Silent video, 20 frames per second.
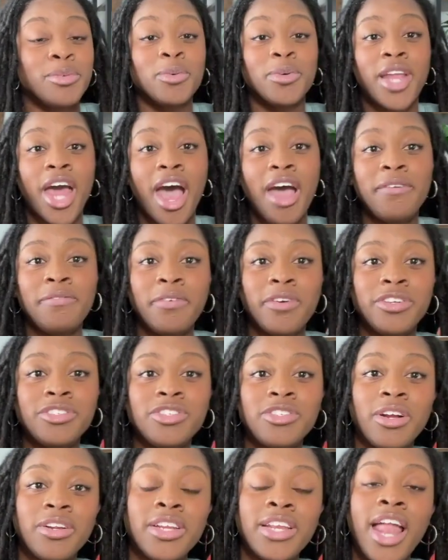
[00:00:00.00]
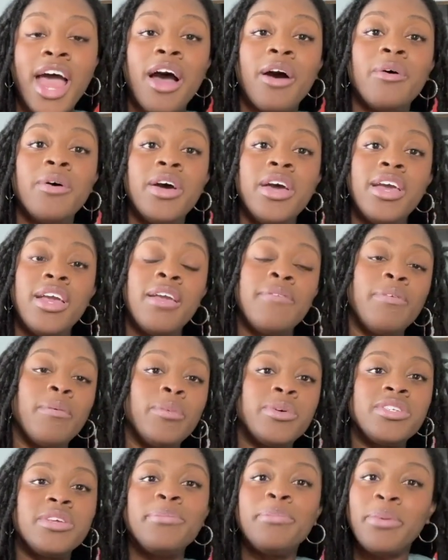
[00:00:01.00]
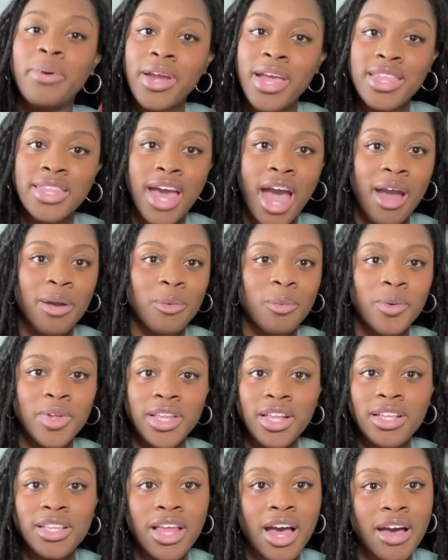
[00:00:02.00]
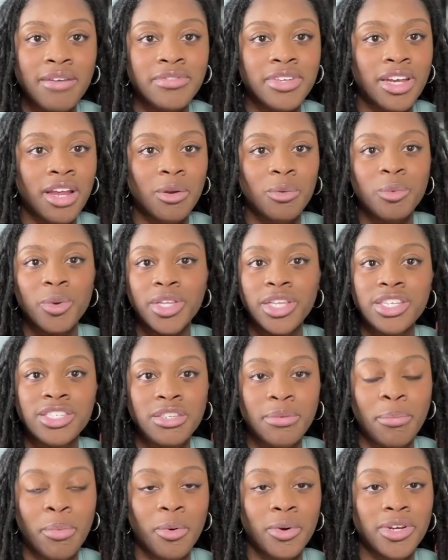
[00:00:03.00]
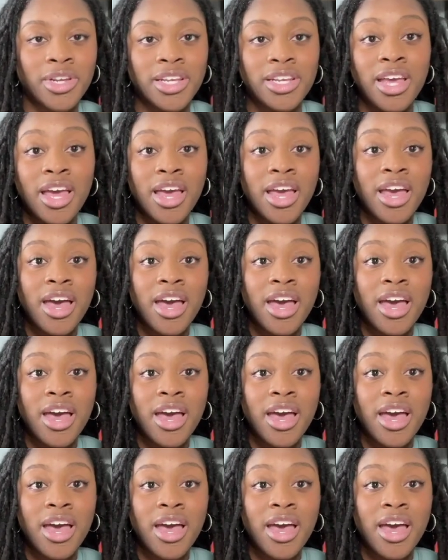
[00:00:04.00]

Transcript: When I first started out, if it was a brand that I really loved and I really supported,